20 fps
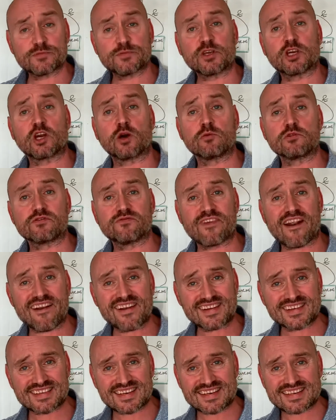becomes
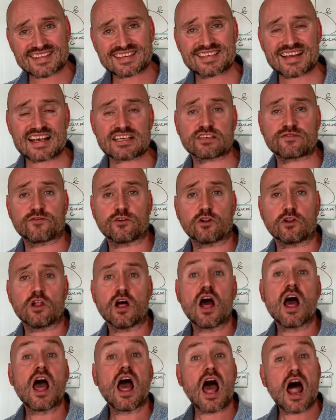very successful,
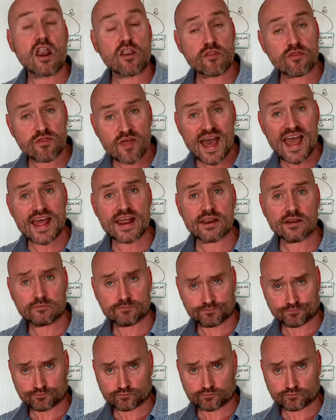and then